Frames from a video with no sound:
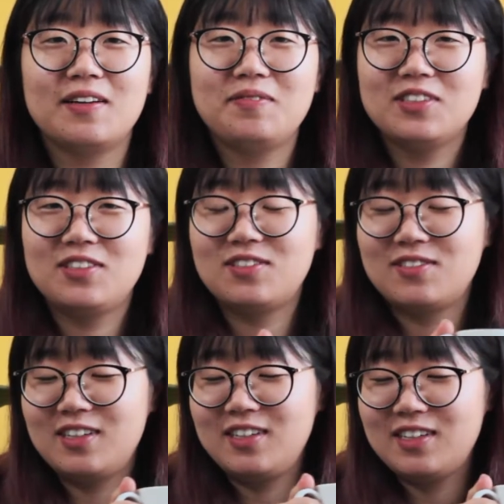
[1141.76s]
I'm just
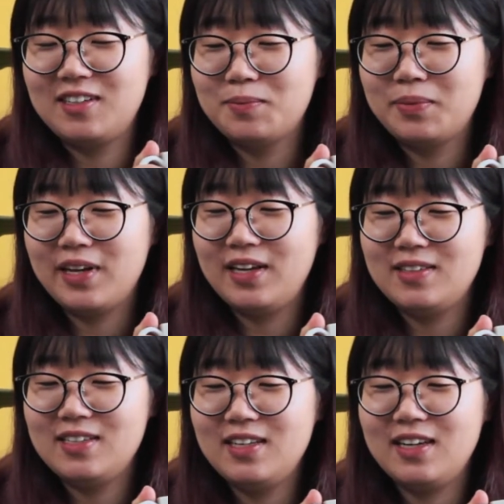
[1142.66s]
drinking plain
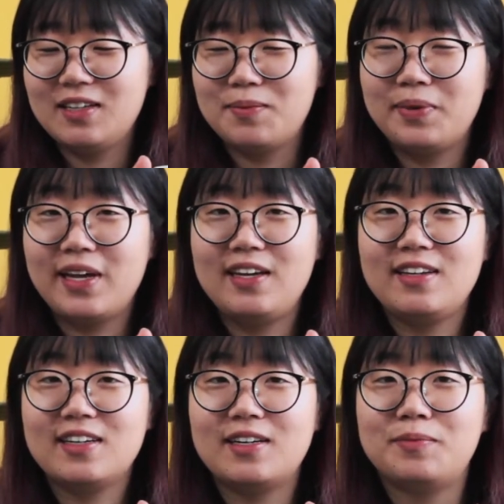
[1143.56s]
tea in a plain
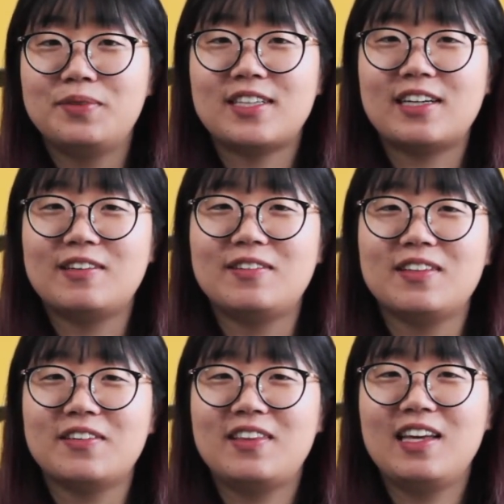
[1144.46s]
cup, so
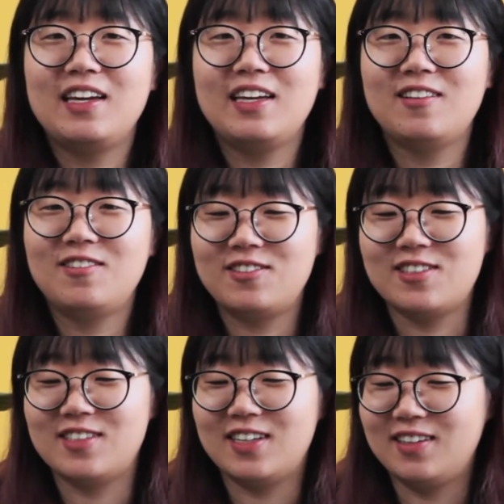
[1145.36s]
nothing
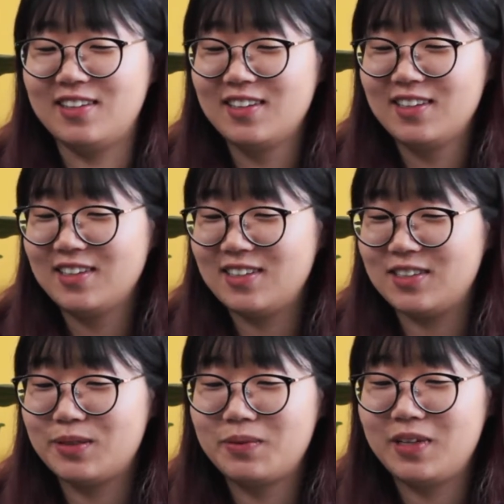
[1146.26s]
interesting.
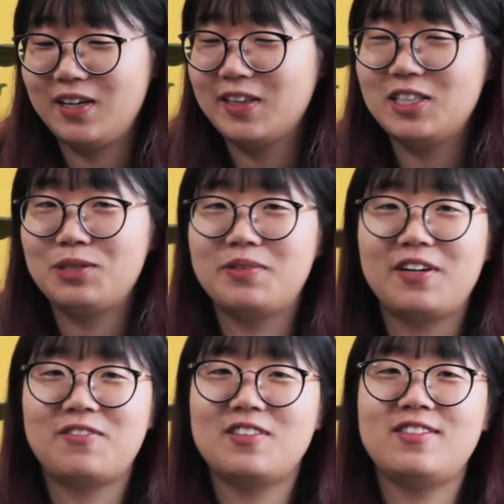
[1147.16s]
Just English
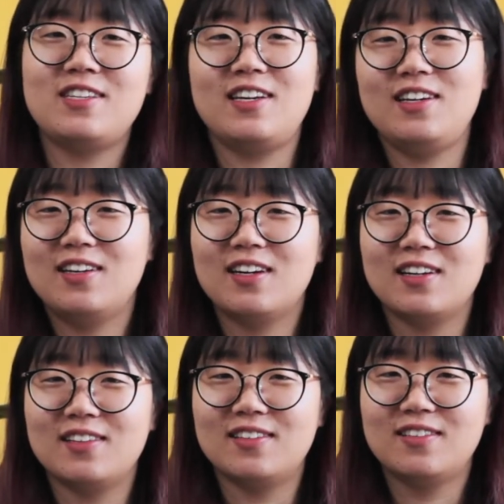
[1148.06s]
breakfast tea
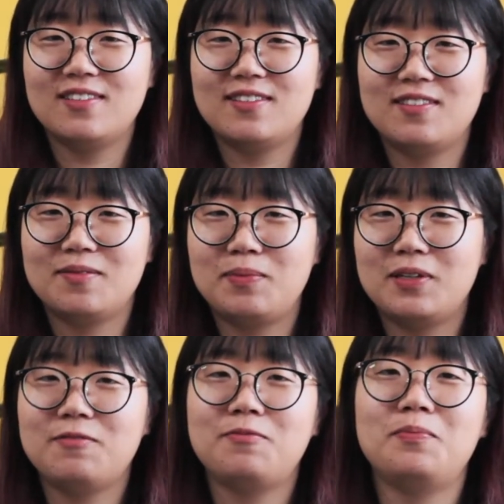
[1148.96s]
and a bit
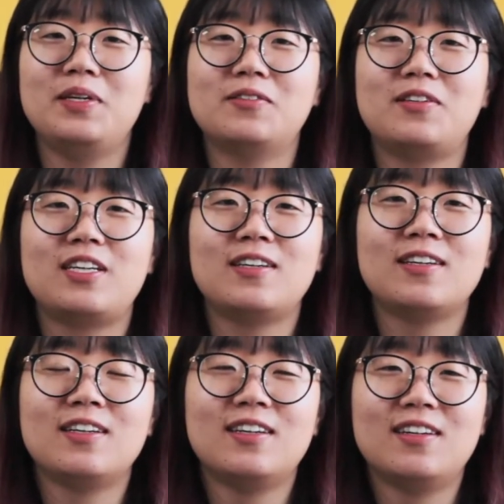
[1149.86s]
of milk.
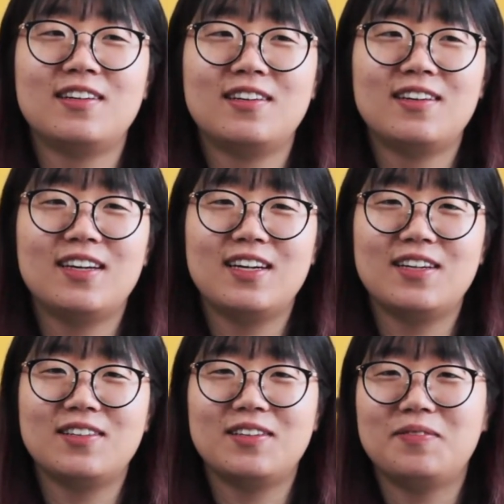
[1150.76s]

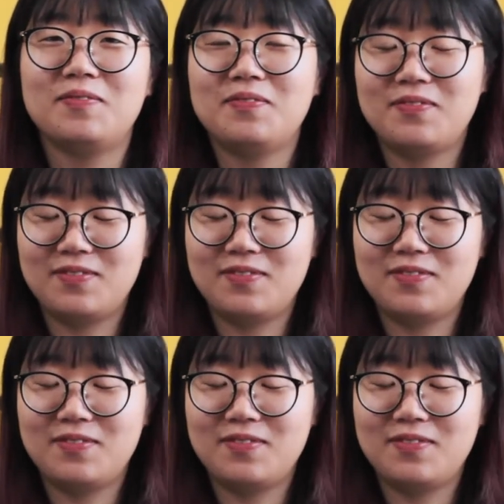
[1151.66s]
And